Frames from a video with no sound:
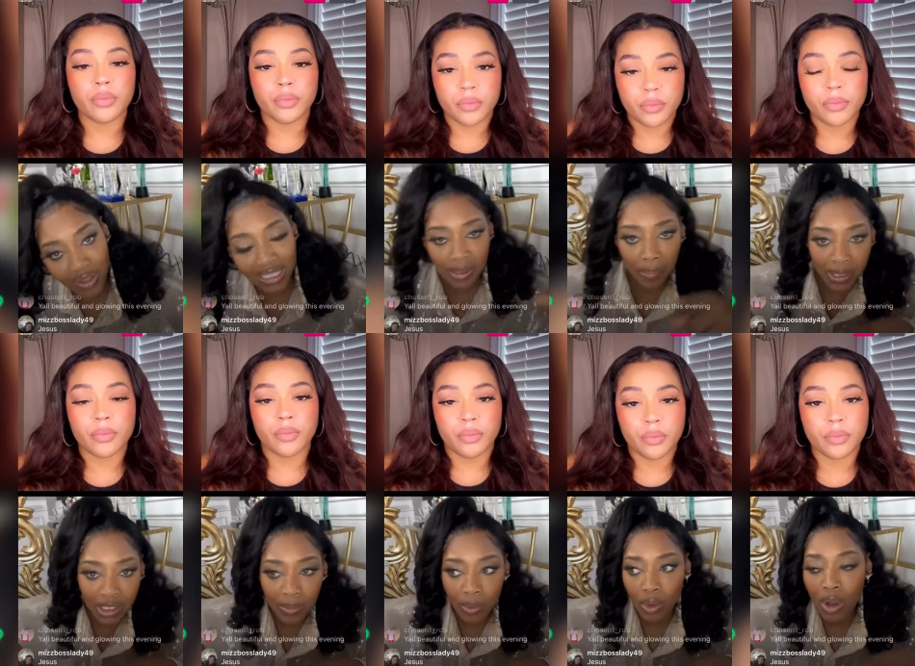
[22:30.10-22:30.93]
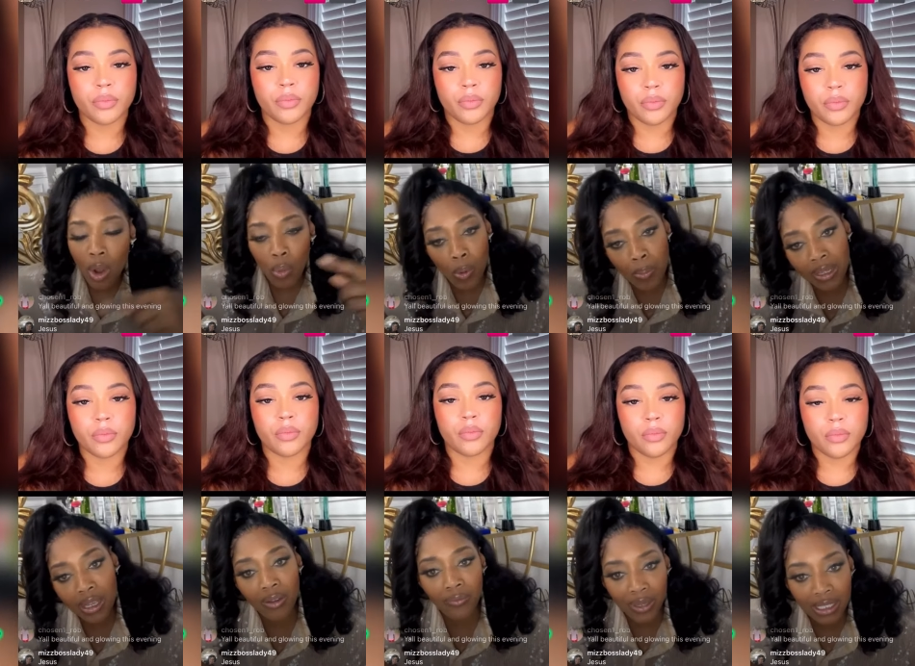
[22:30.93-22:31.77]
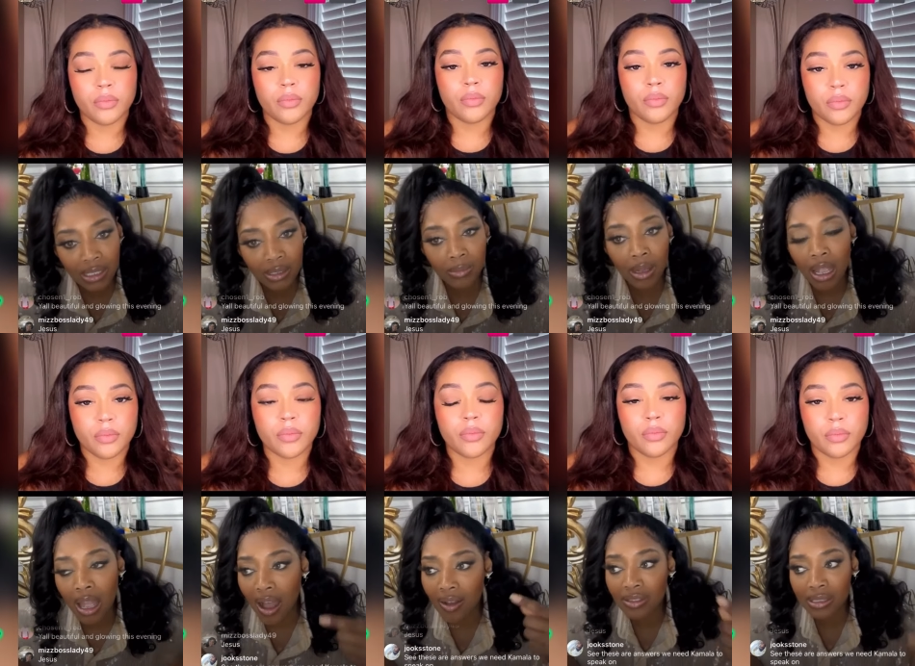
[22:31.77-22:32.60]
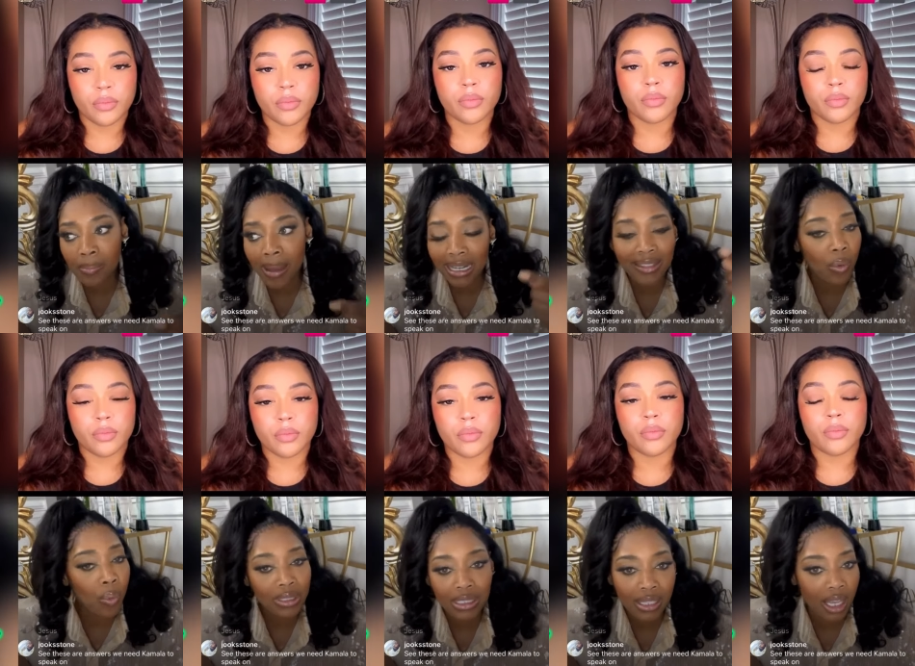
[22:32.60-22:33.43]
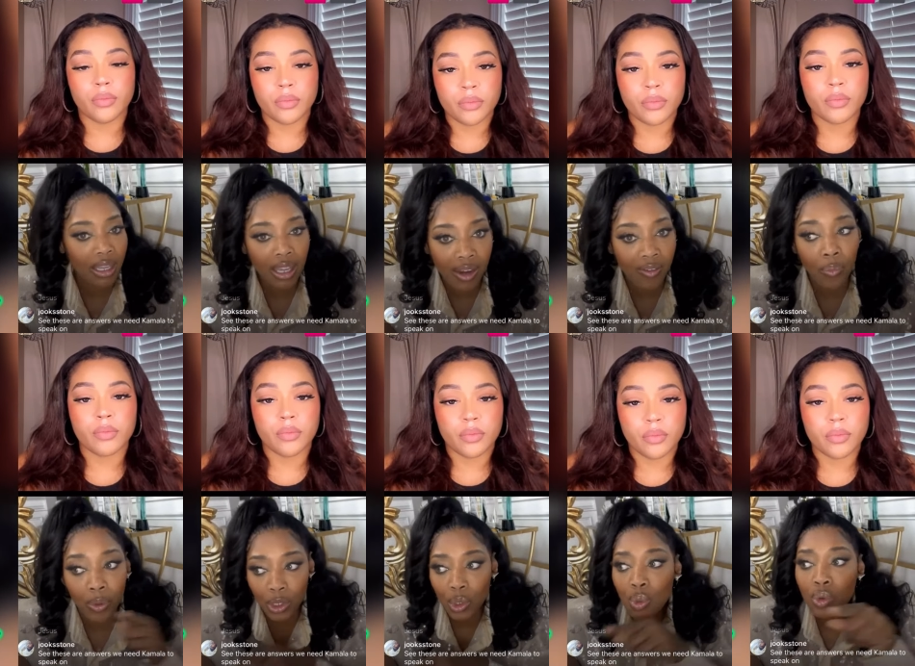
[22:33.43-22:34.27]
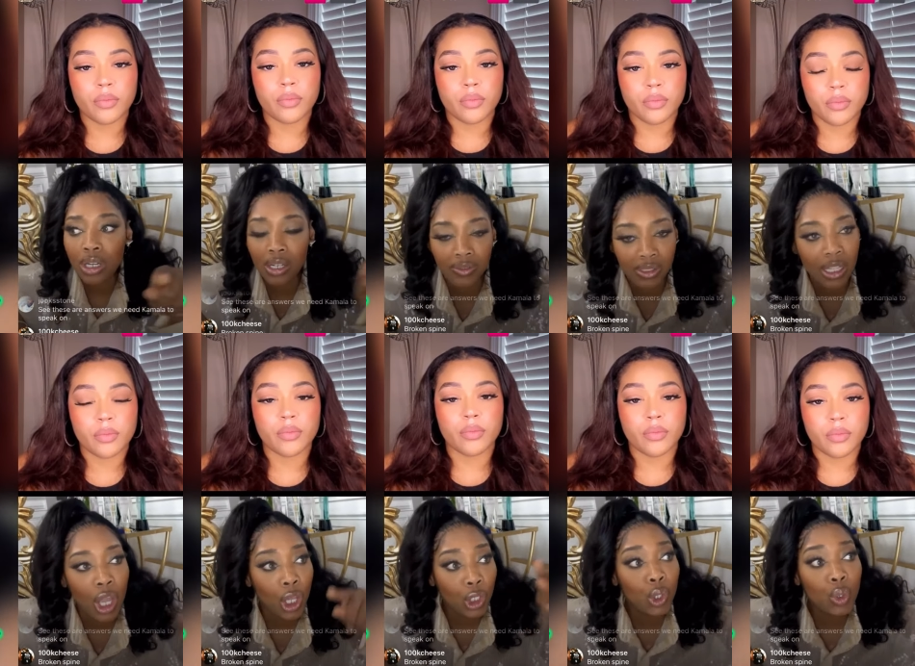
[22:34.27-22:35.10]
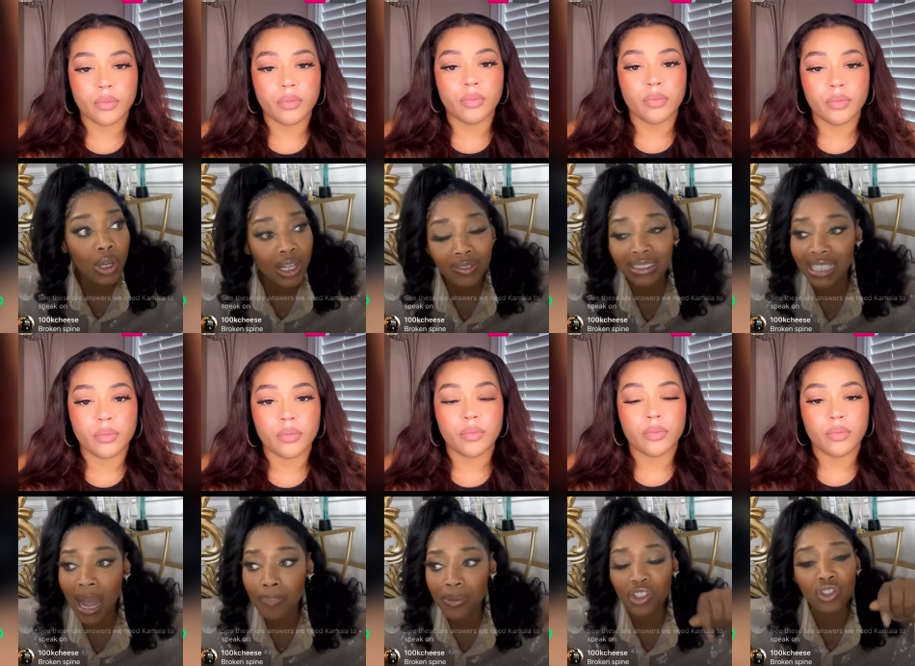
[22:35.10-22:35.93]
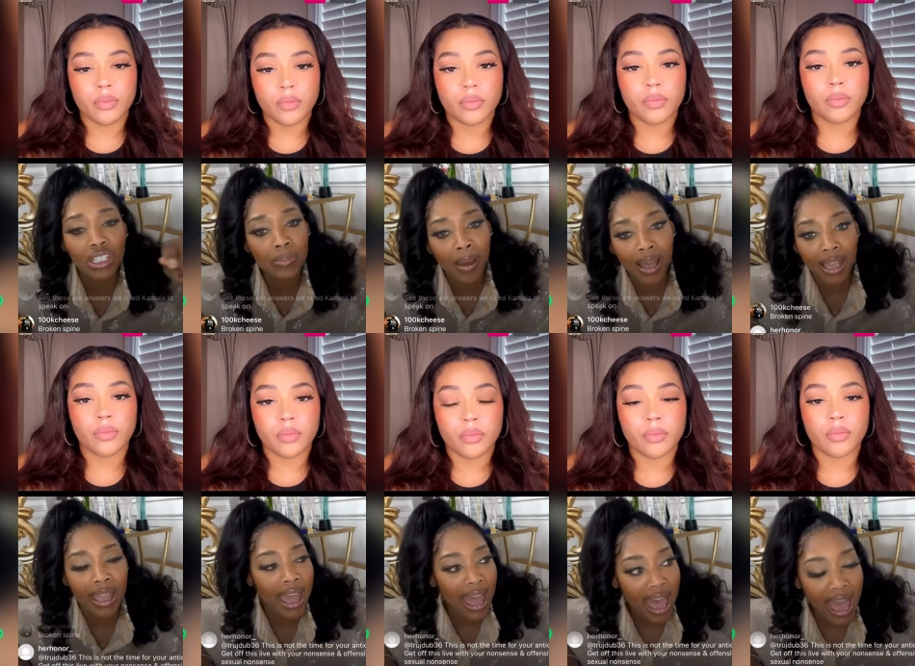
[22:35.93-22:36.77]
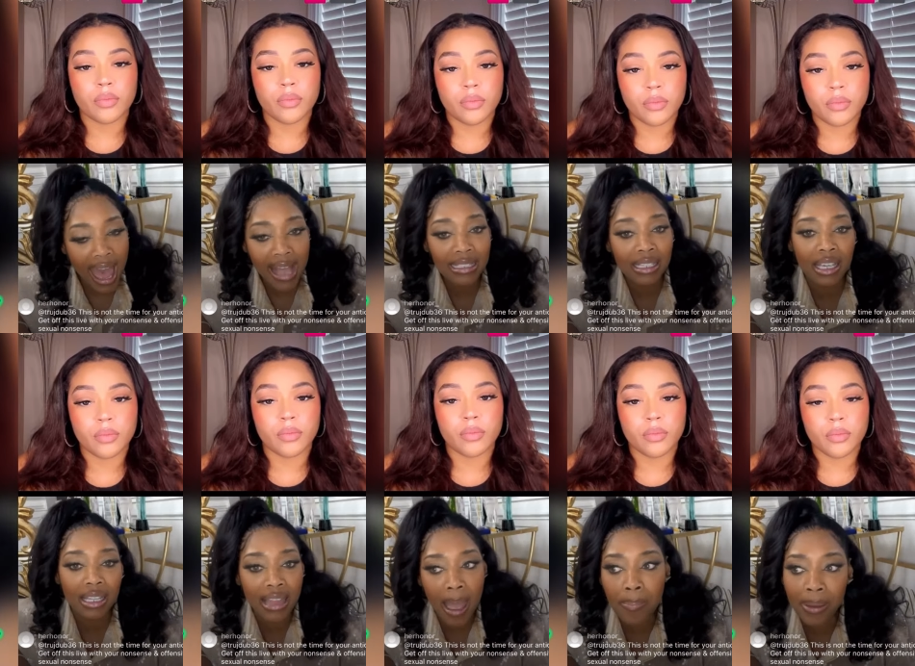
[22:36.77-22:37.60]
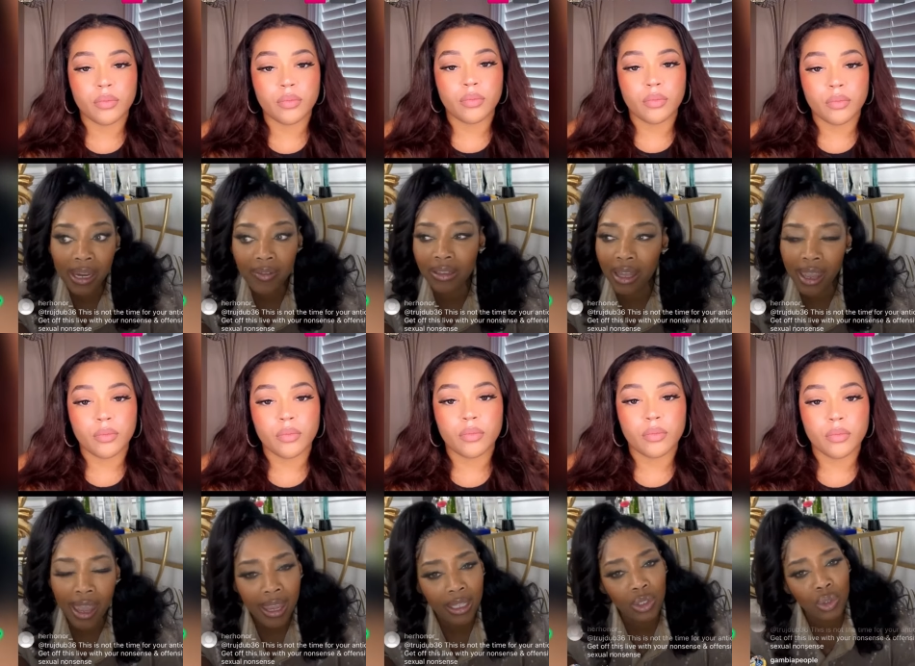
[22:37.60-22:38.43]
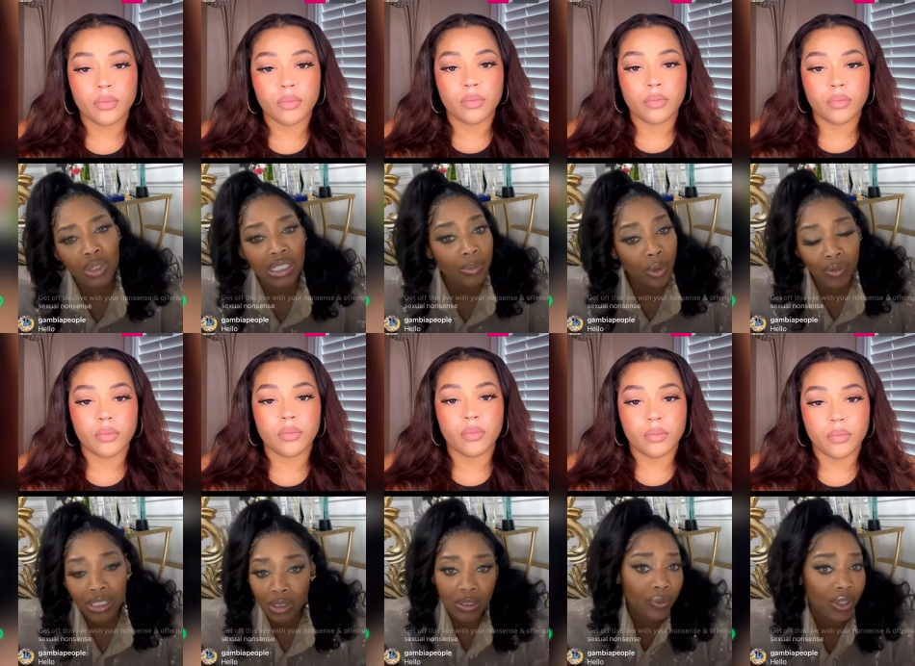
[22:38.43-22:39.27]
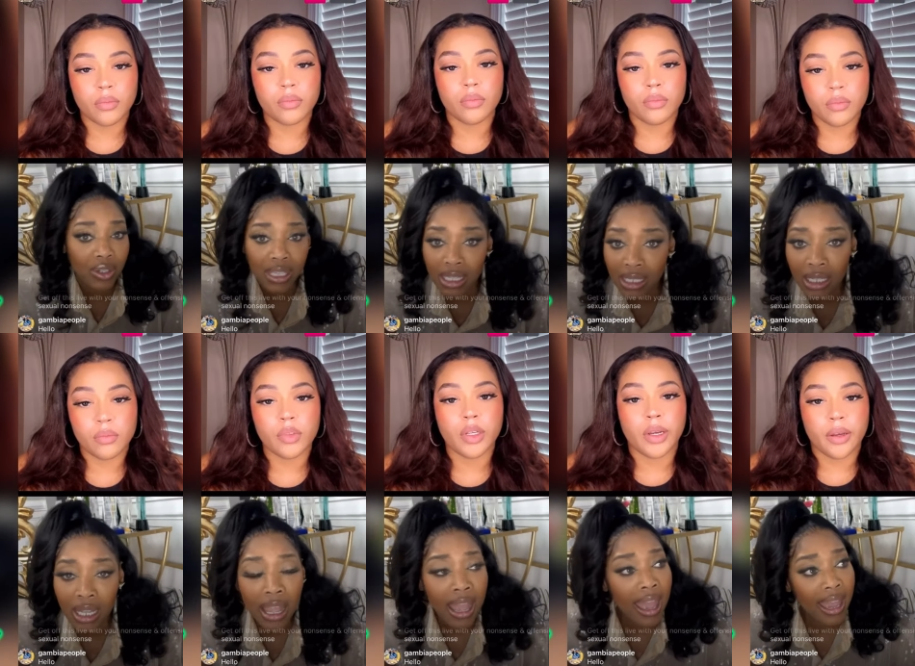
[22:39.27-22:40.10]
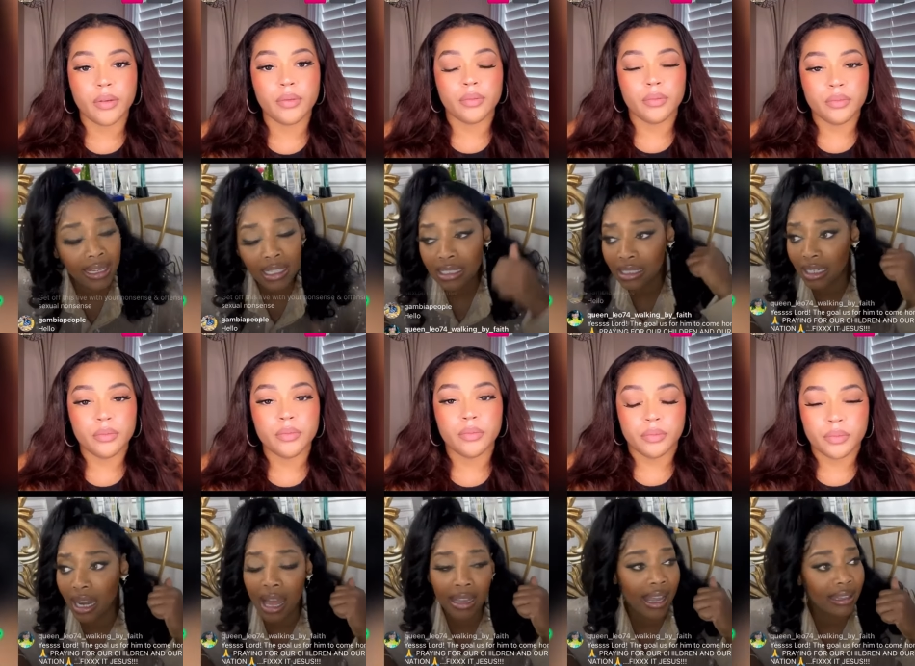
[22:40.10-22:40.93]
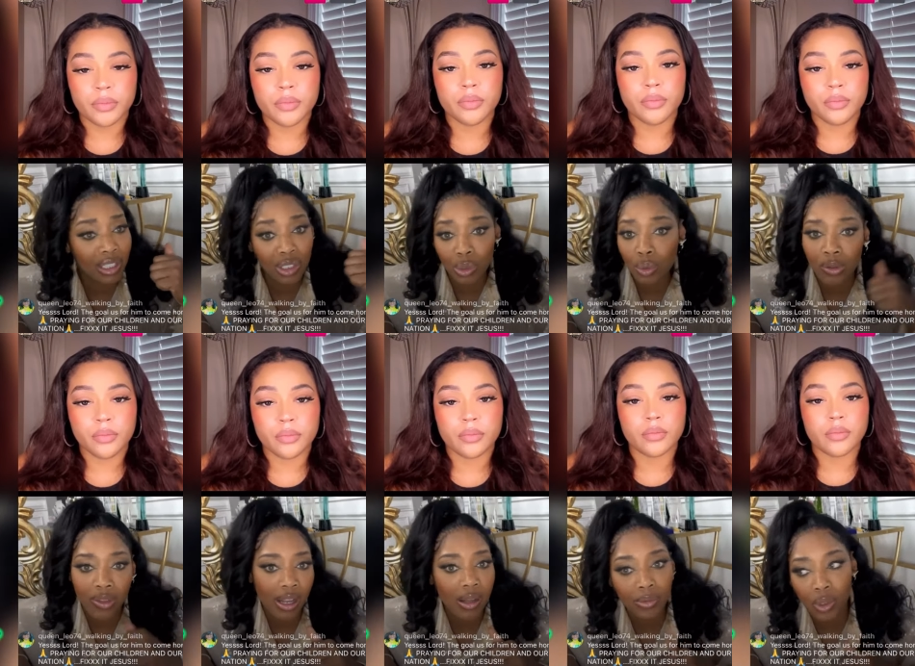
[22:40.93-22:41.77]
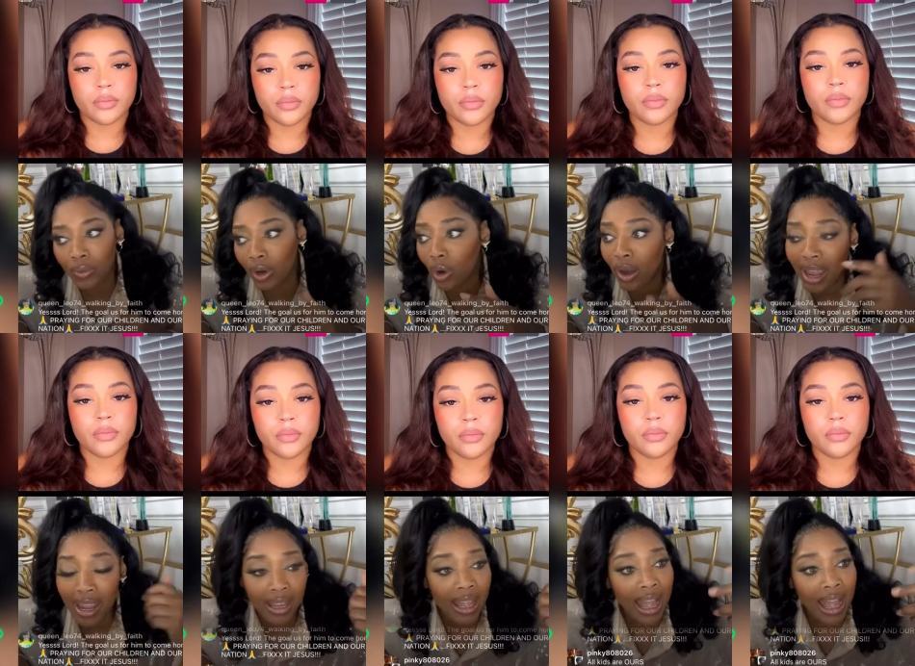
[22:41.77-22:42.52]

Speaker 1: that's the principal will be a victim of somebody that wasn't taken care of when you could have you could have stopped it just by asking that parent like hey do you need some more resources for your kid yeah hey listen i got this tutor that comes over or hey